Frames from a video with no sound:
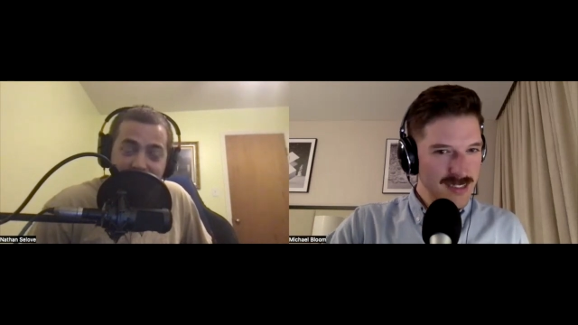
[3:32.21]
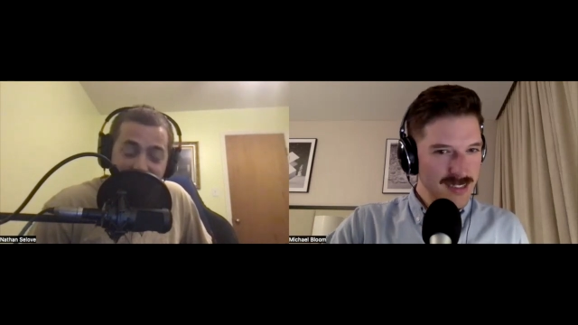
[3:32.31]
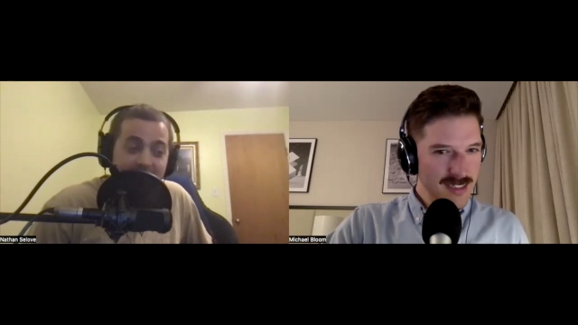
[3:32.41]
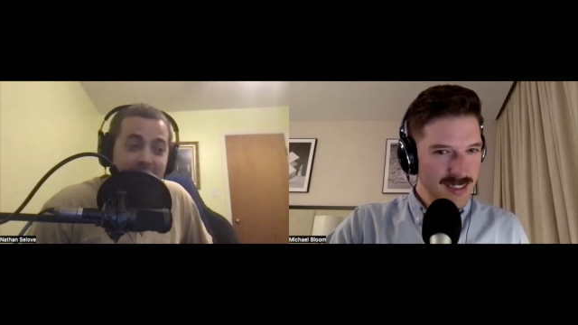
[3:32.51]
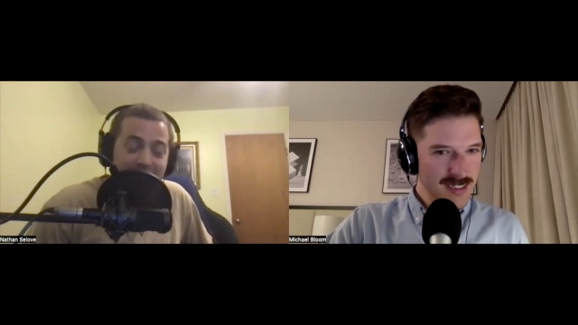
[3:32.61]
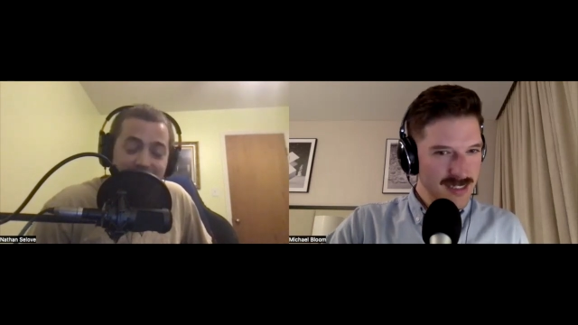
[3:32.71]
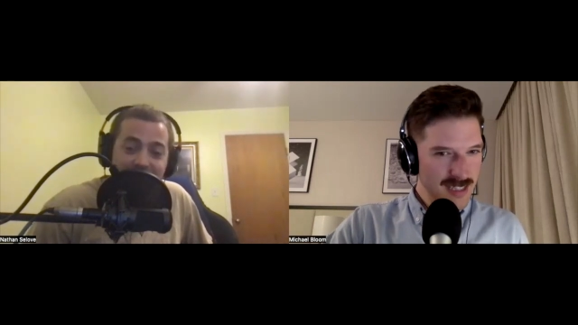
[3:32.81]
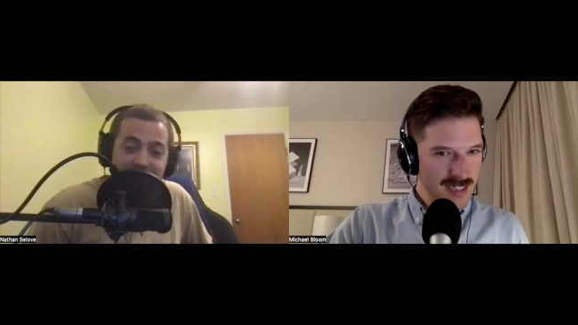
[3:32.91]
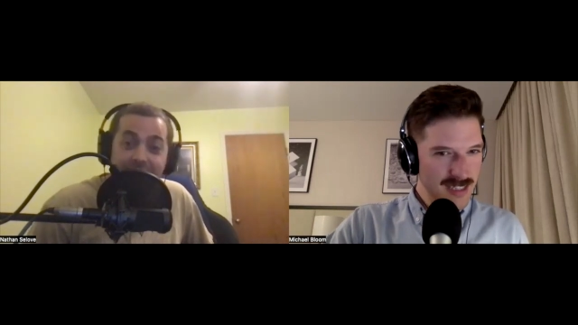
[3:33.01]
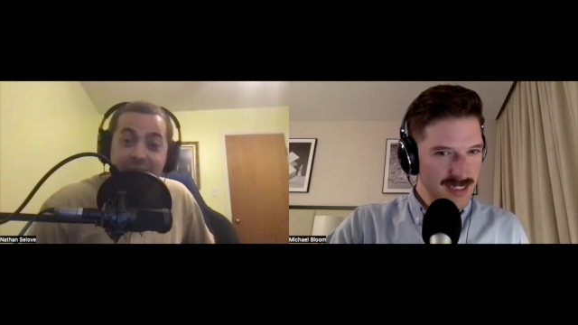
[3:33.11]
Speaker 1: Yeah. Is
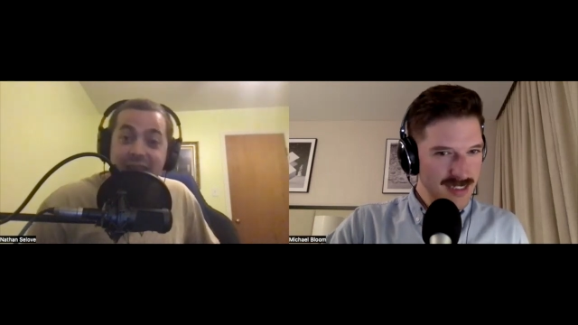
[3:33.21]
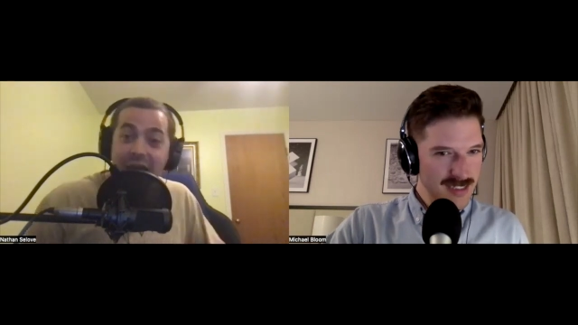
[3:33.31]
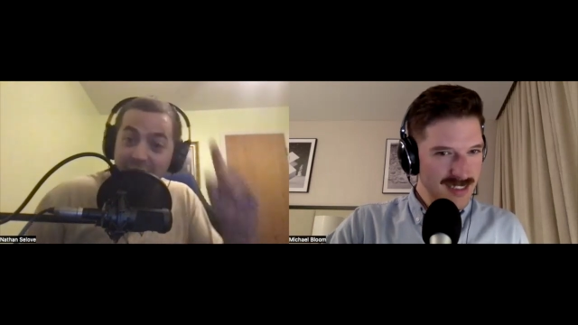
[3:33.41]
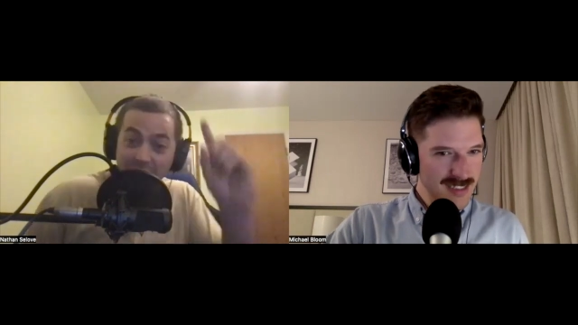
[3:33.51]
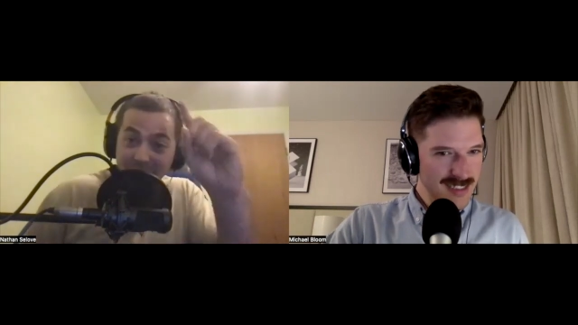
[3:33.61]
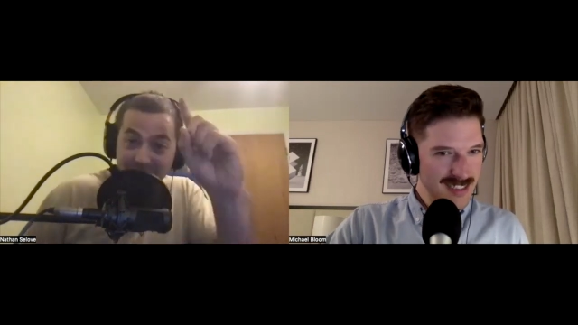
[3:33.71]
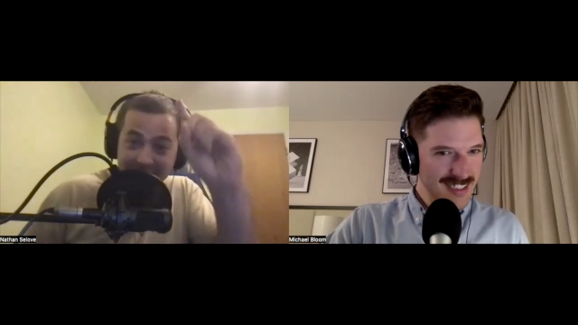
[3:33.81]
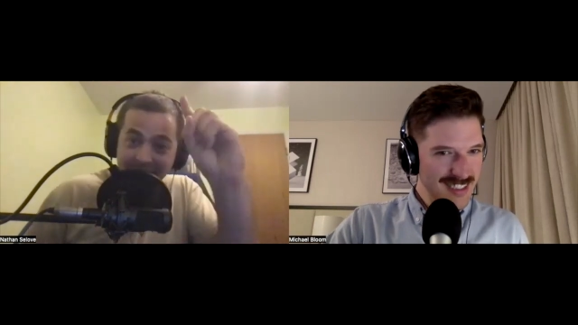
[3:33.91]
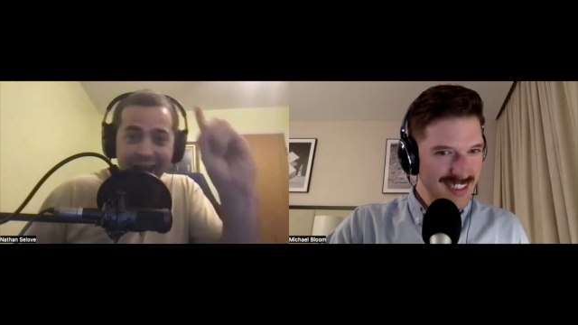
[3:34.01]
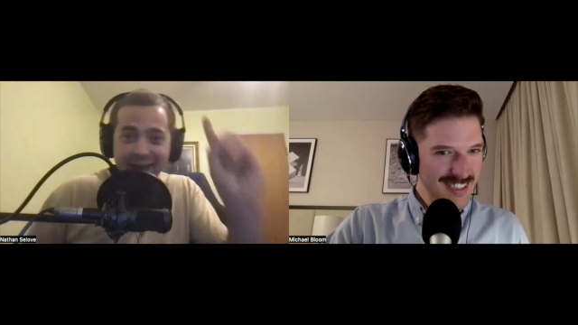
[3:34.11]
that it? And not
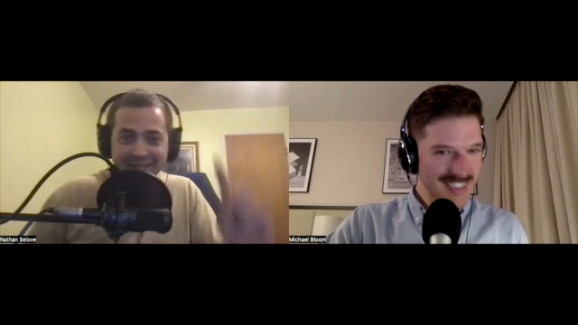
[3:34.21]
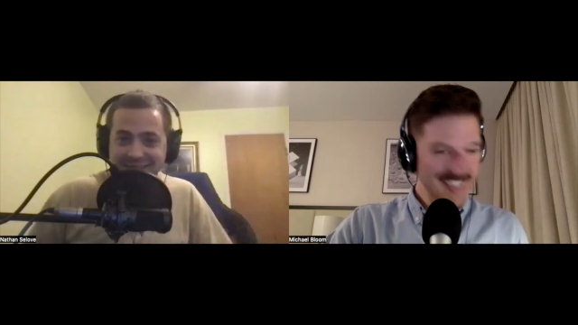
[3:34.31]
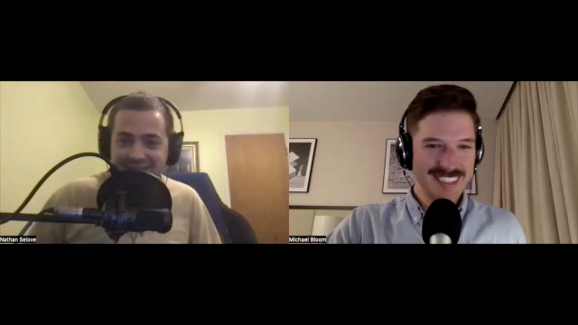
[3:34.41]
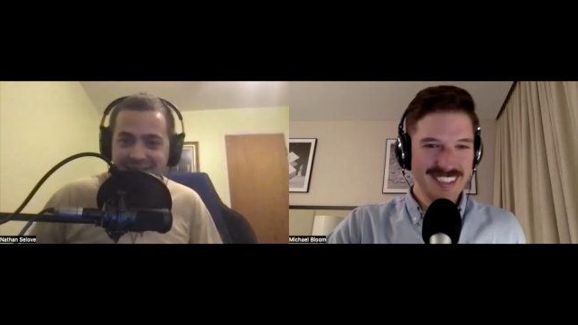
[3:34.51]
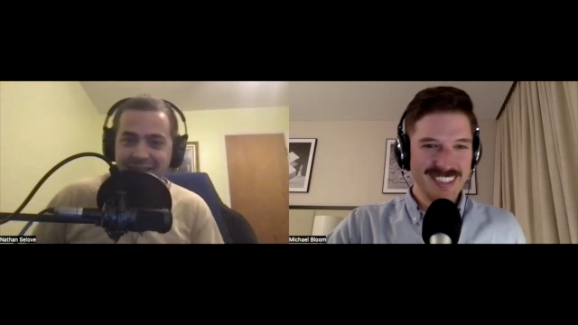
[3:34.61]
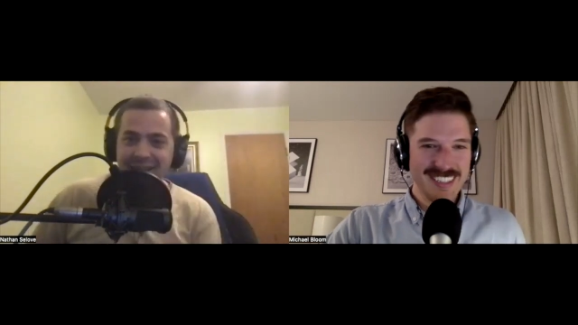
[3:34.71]
only that,